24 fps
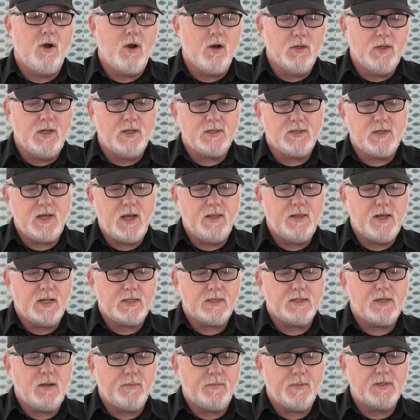Or let's say
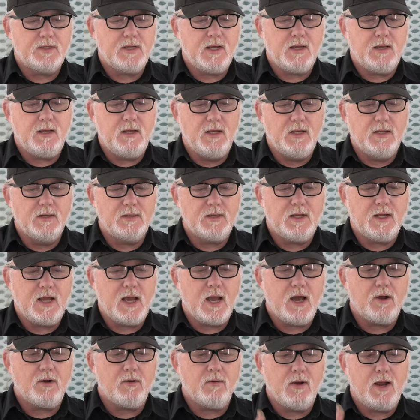that step is, is
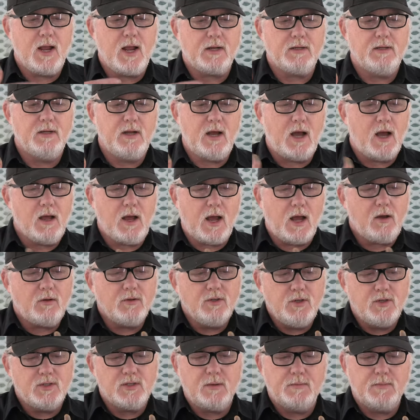counteracted. I, will
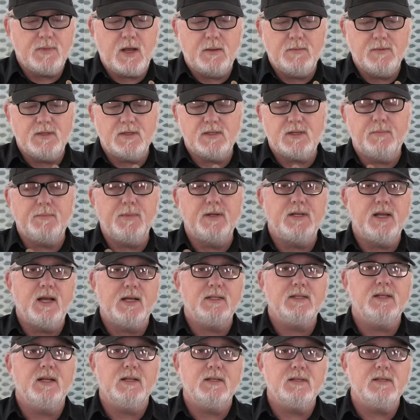do sometimes something that
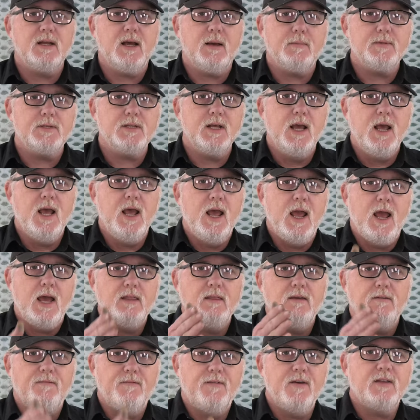takes 10 steps,
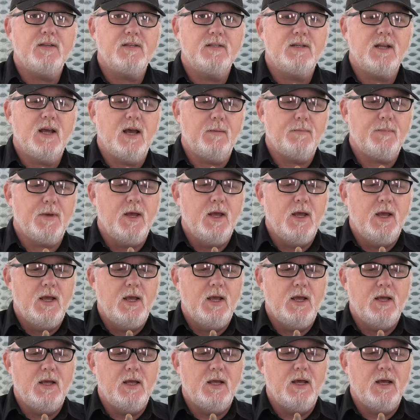and the fifth step,